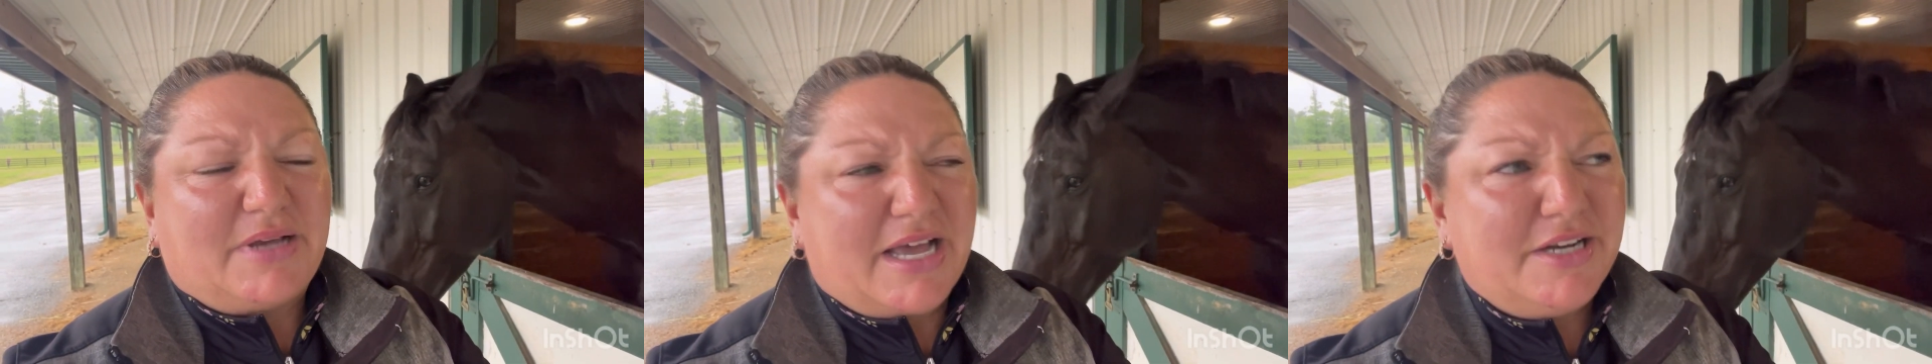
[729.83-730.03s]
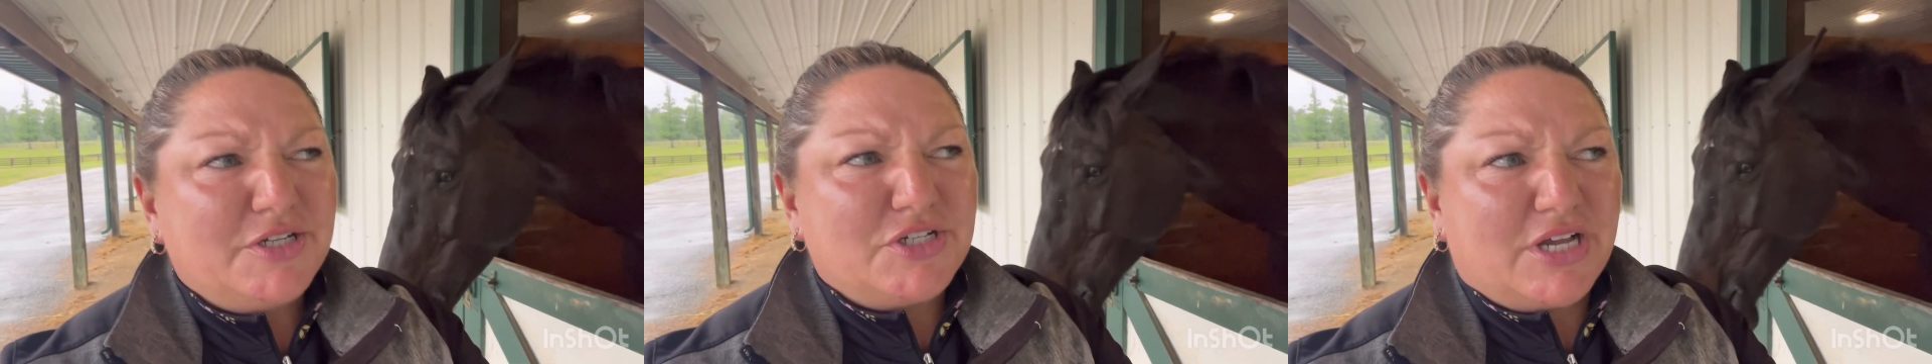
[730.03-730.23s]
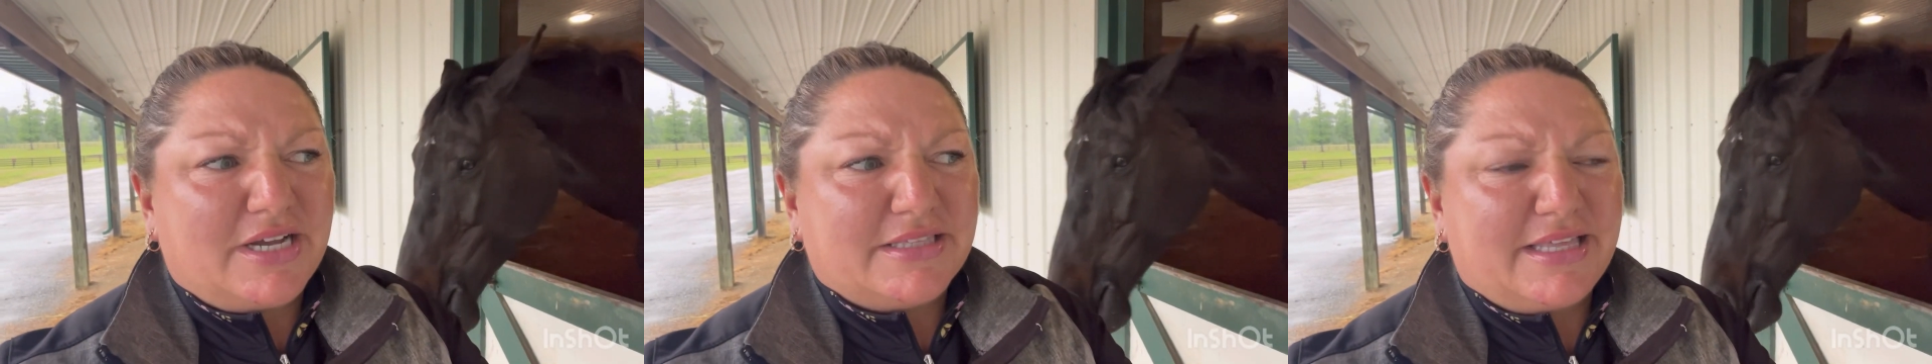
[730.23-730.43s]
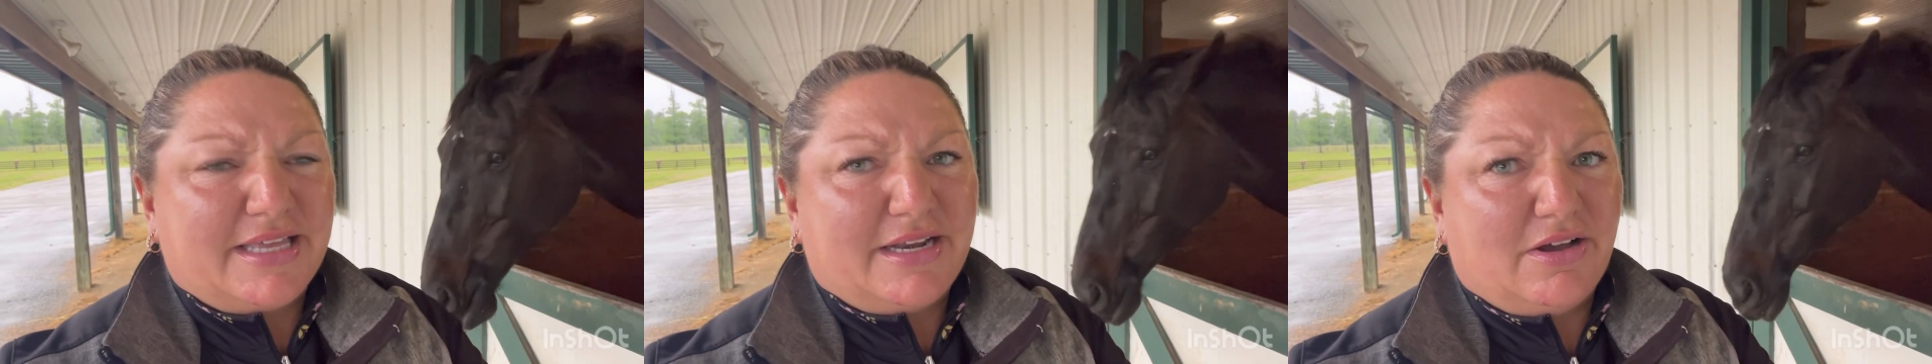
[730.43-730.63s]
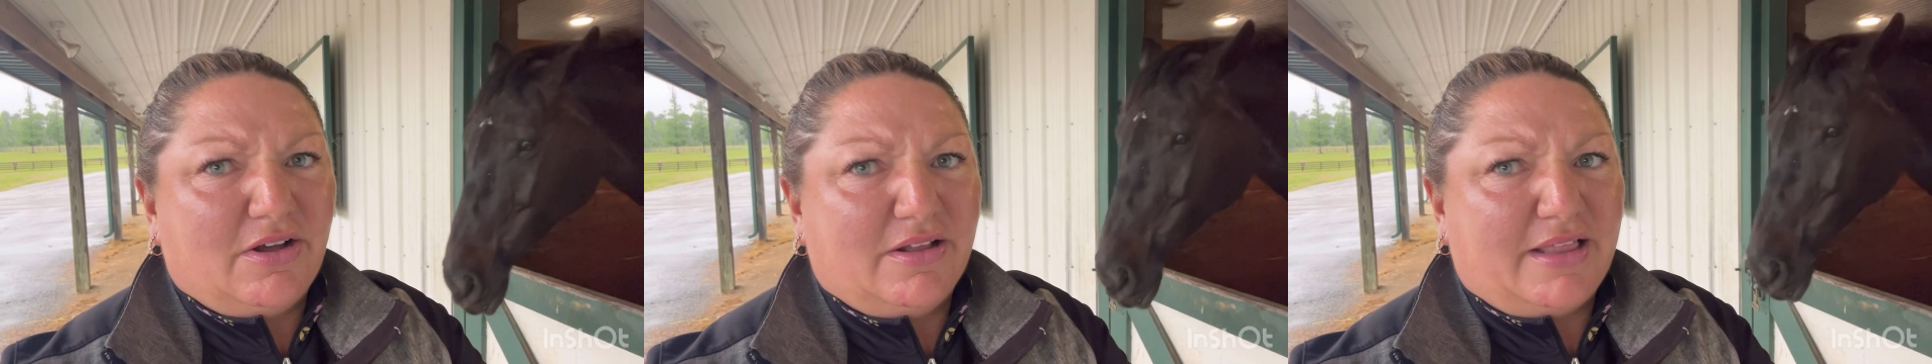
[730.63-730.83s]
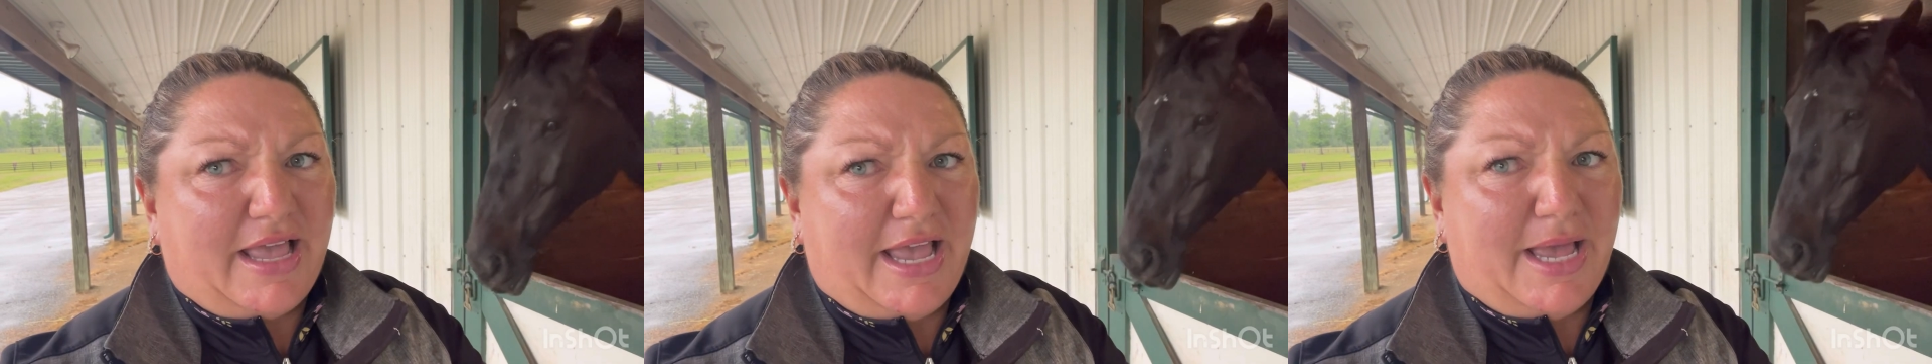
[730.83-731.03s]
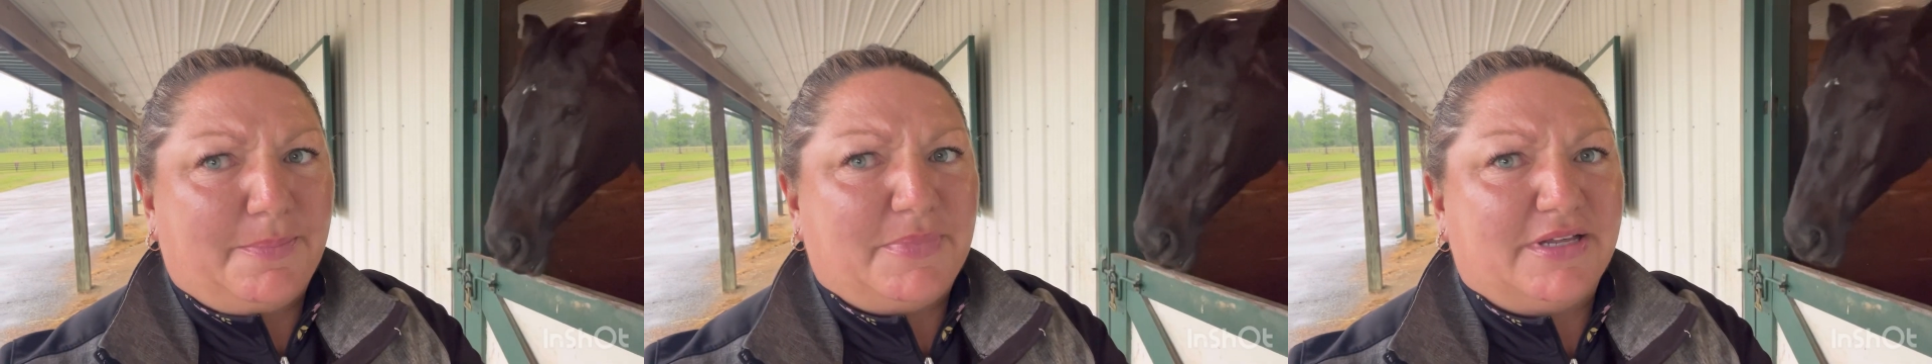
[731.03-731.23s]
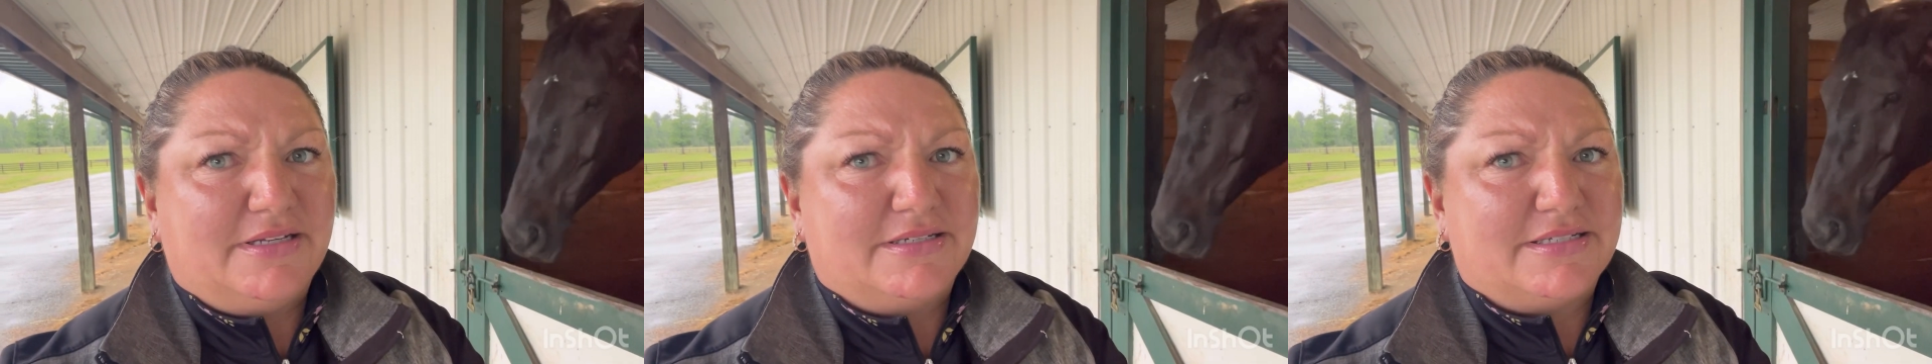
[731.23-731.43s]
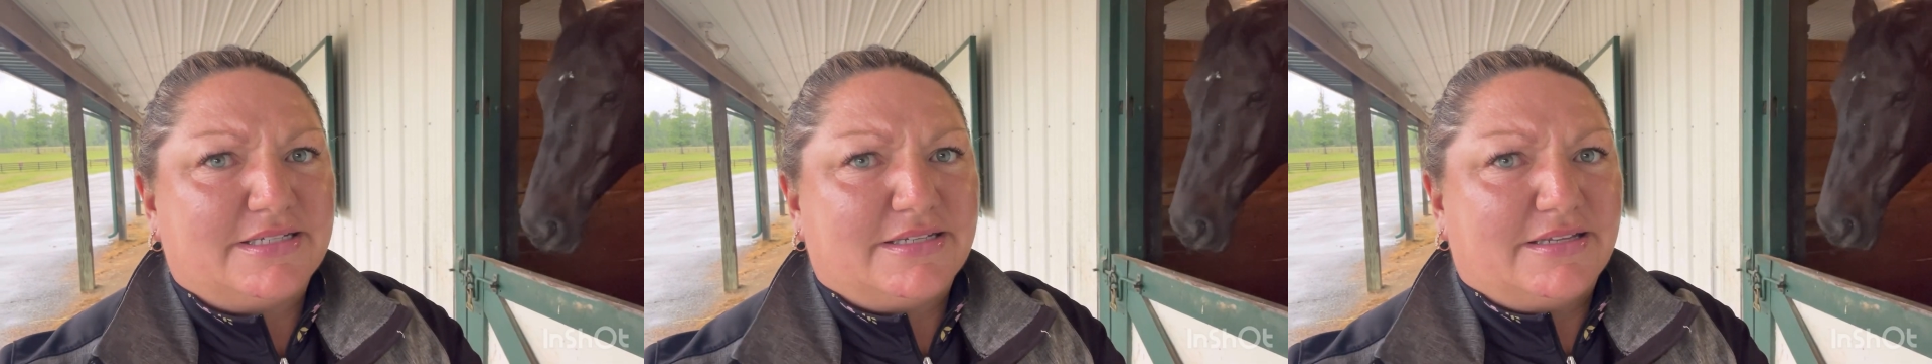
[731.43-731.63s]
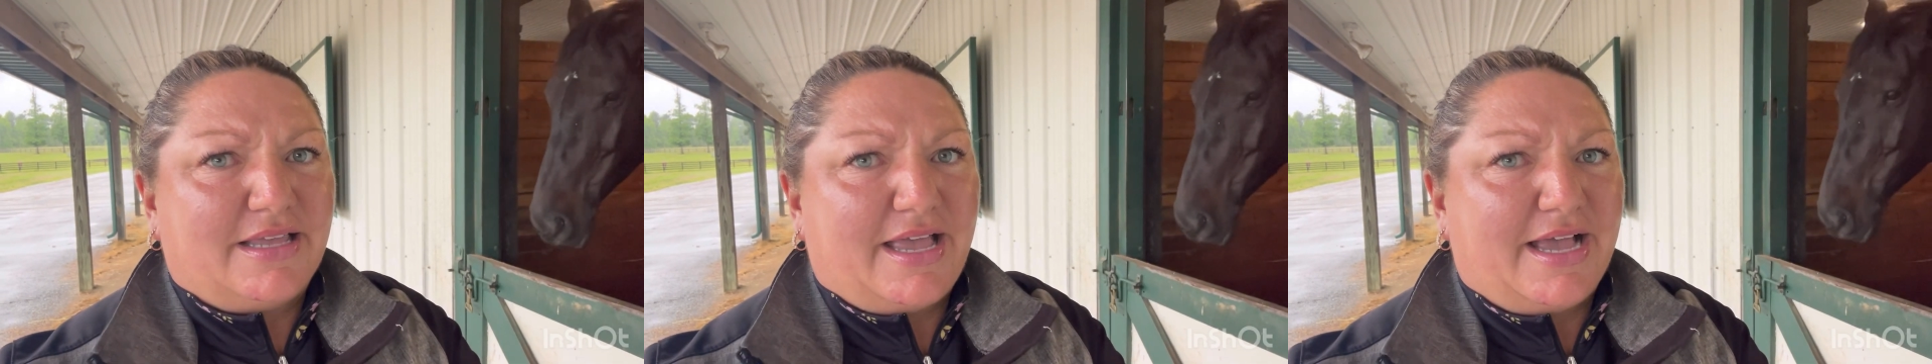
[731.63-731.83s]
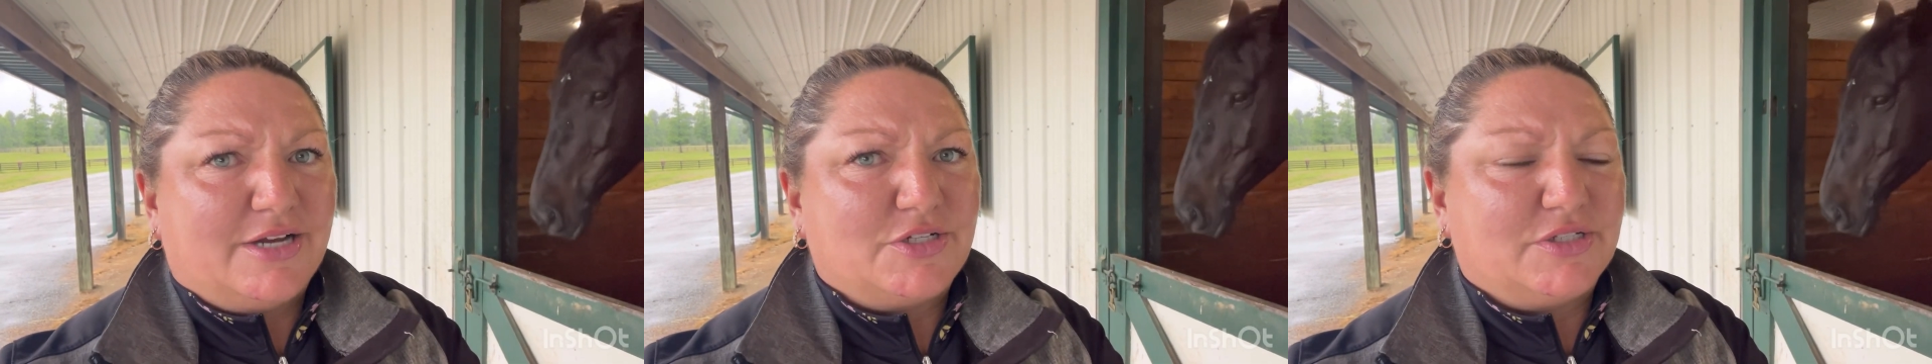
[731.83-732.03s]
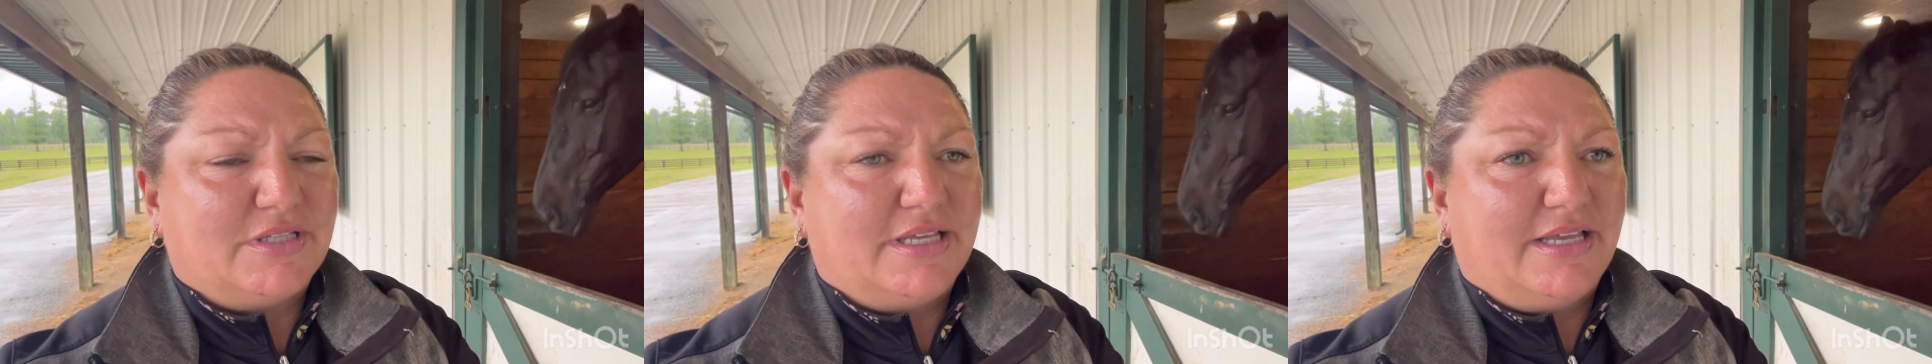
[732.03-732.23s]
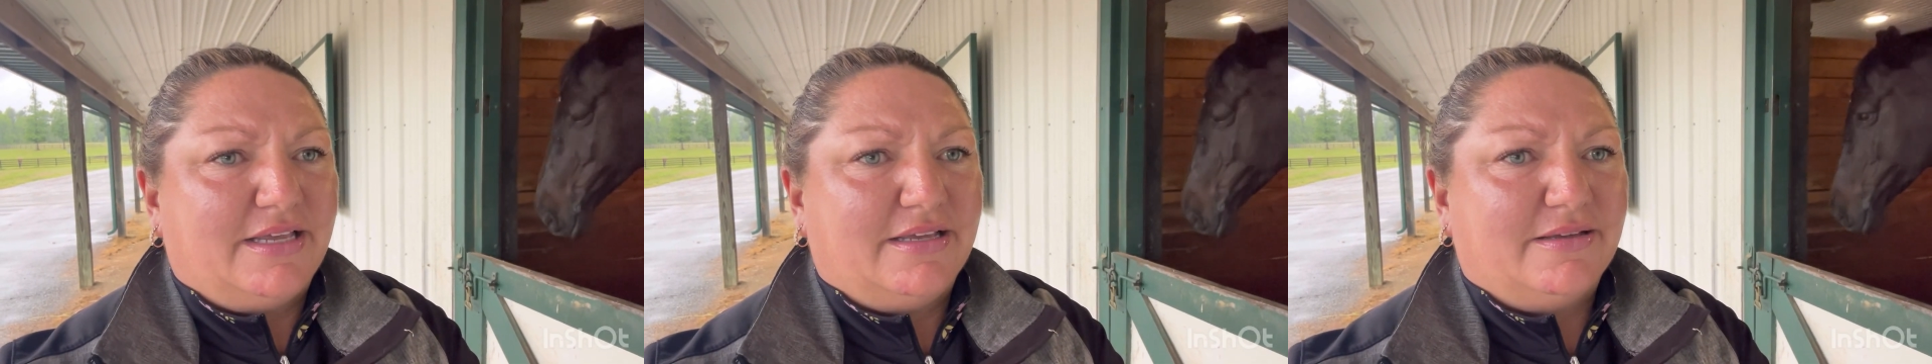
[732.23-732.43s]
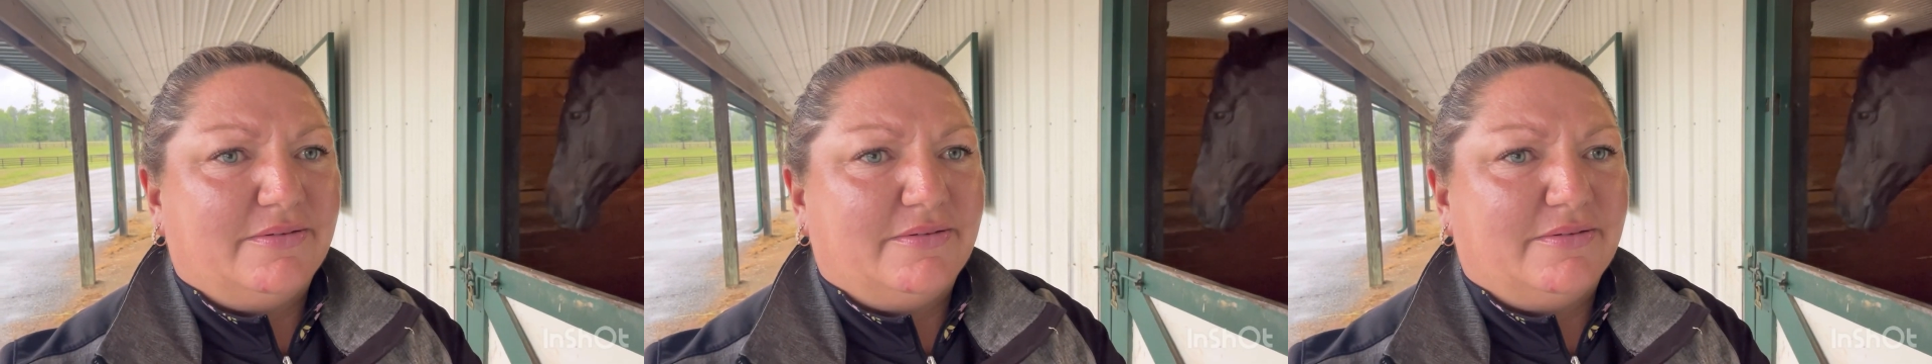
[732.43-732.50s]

of shocked that all happened, actually,